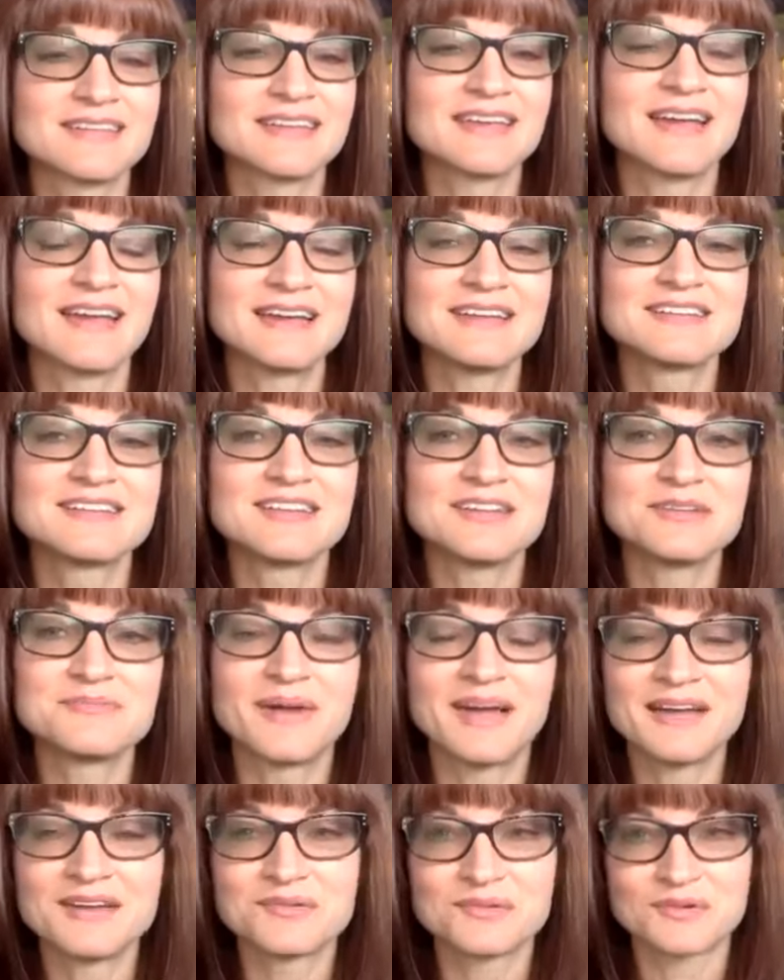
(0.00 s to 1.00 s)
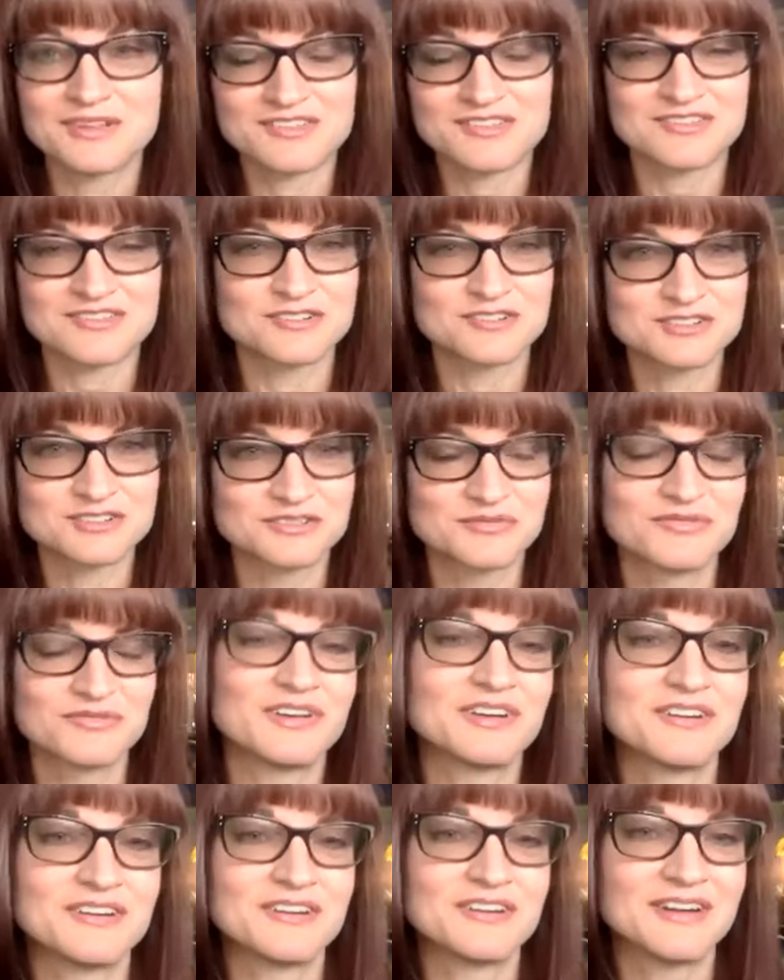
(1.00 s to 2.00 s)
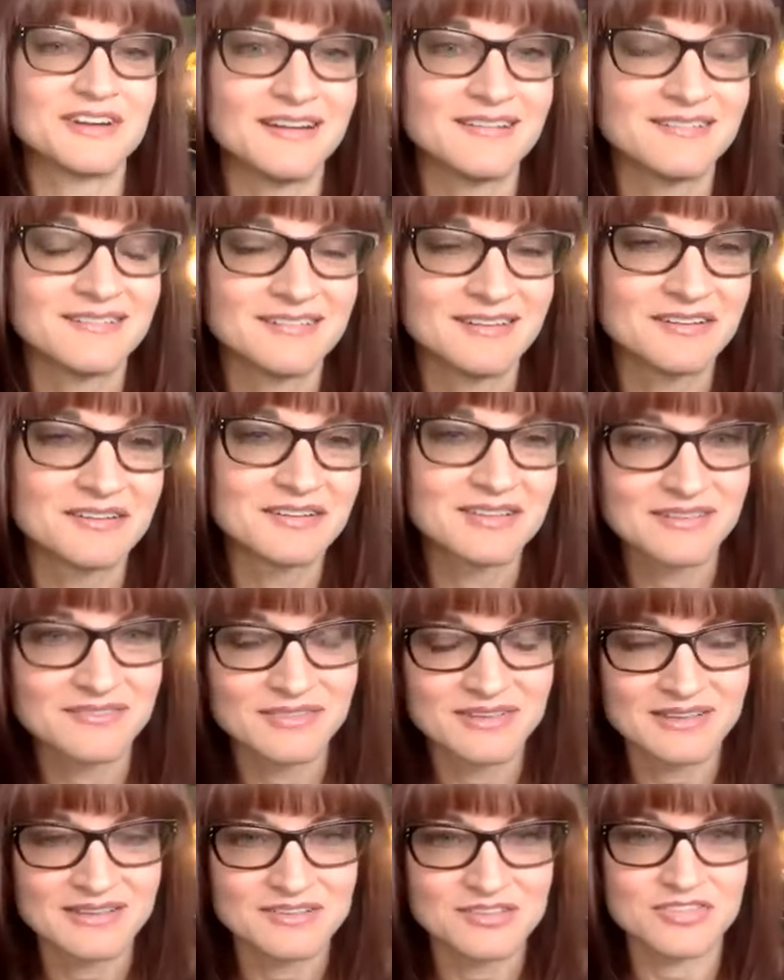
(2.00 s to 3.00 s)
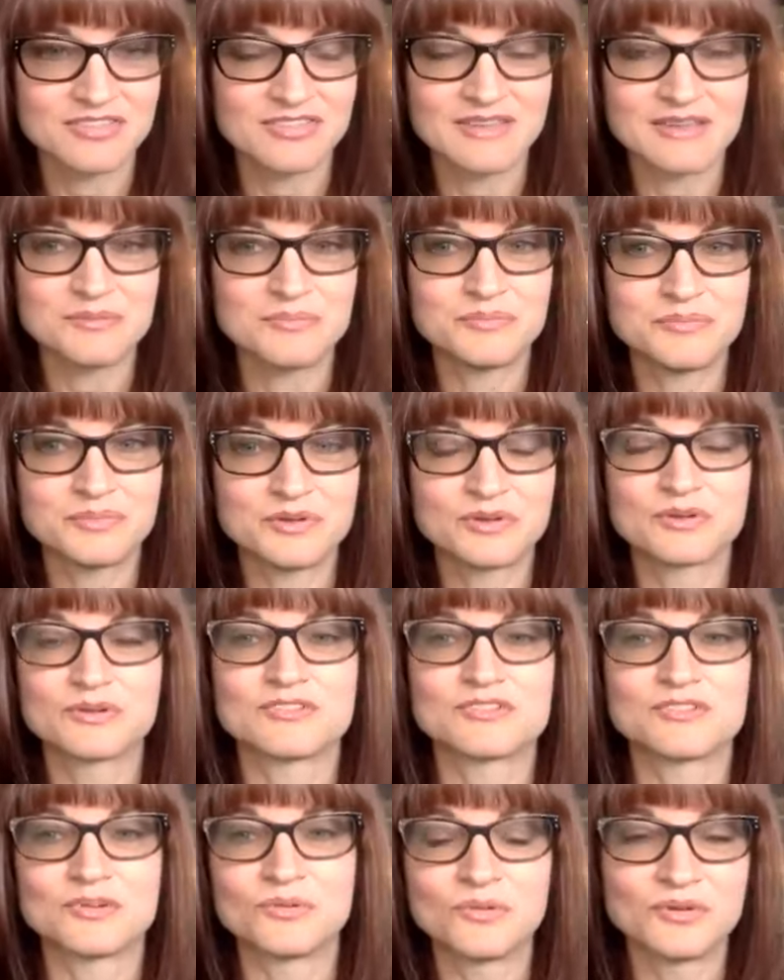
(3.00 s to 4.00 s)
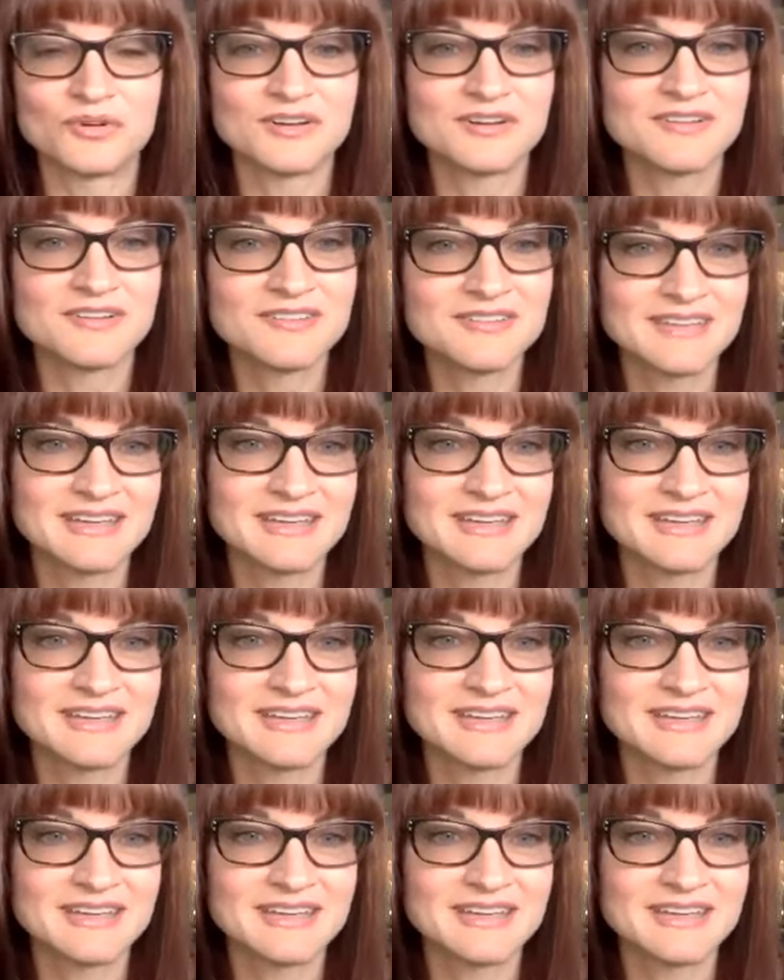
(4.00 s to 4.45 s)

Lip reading: like I did my research and figured out Young Living is the purest oil.